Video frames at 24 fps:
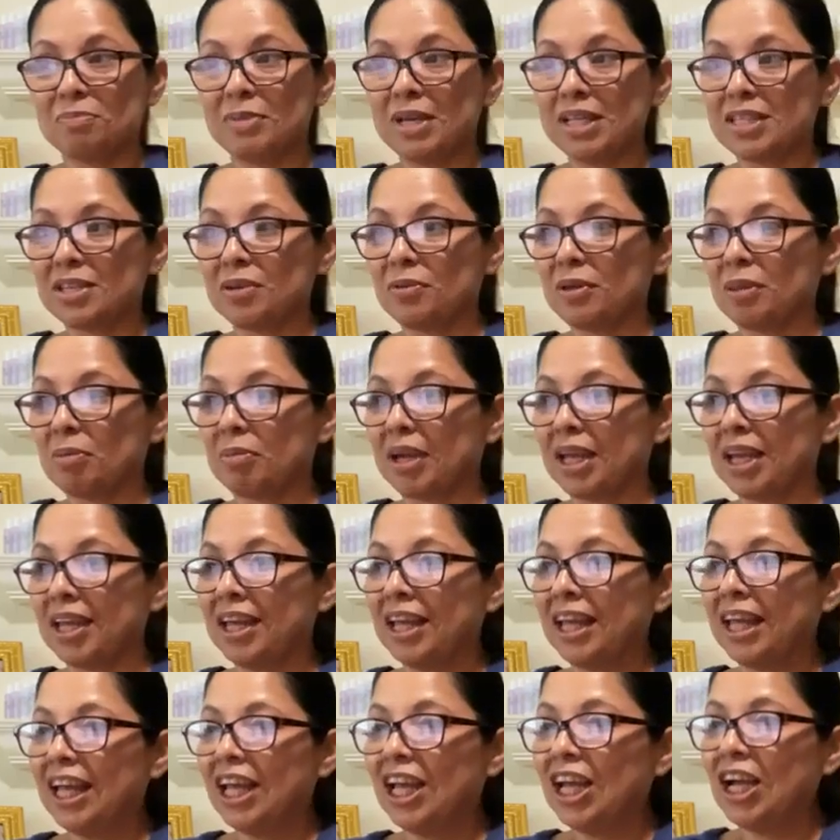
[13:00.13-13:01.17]
she's messing with me.
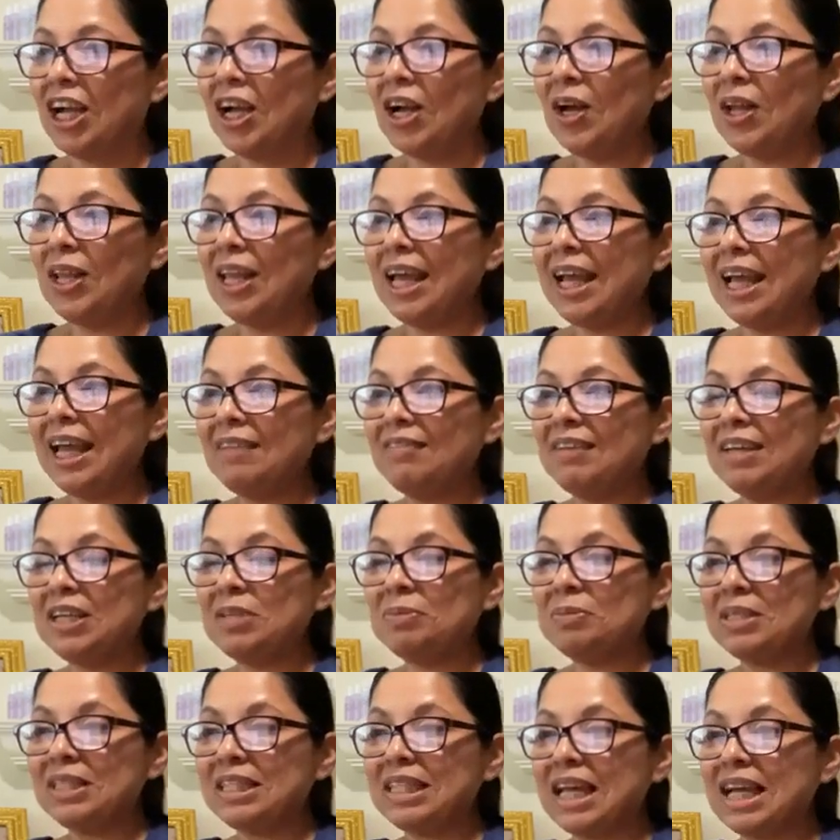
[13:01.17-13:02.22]
Hola,
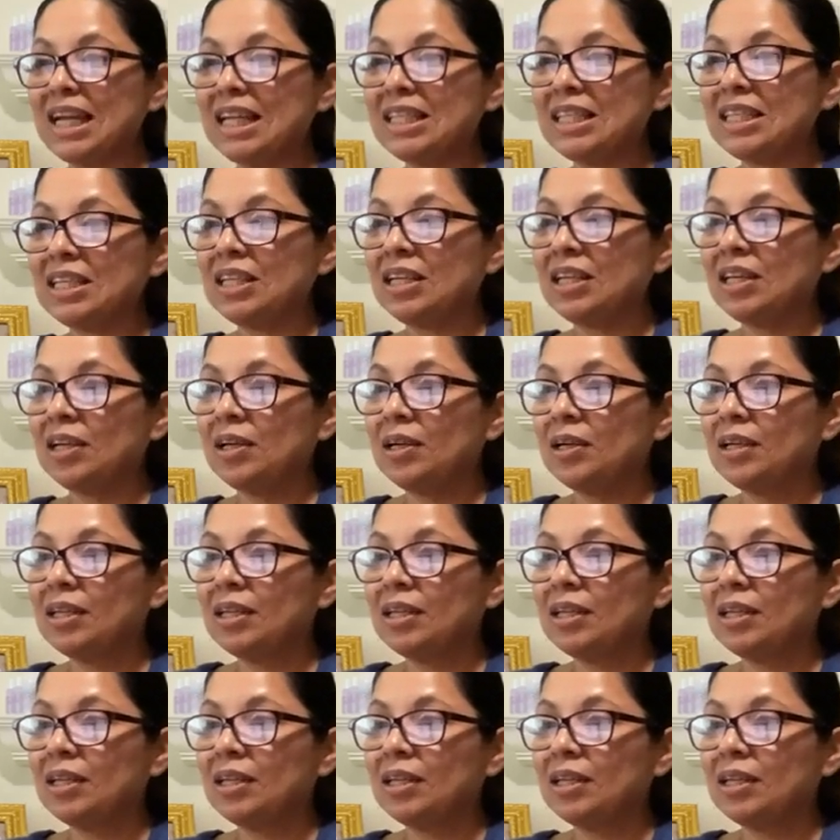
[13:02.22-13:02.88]
Ivy, ¿cómo estás?